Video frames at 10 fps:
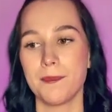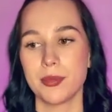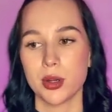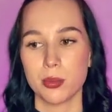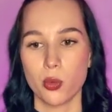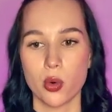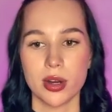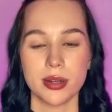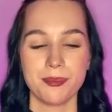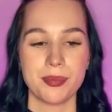They're
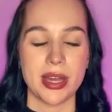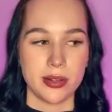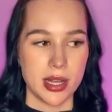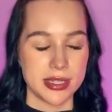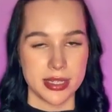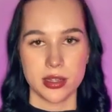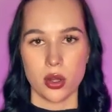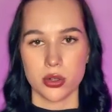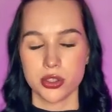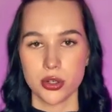more analyzing in the
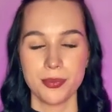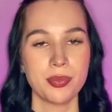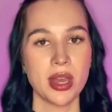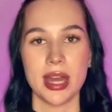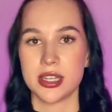long term, and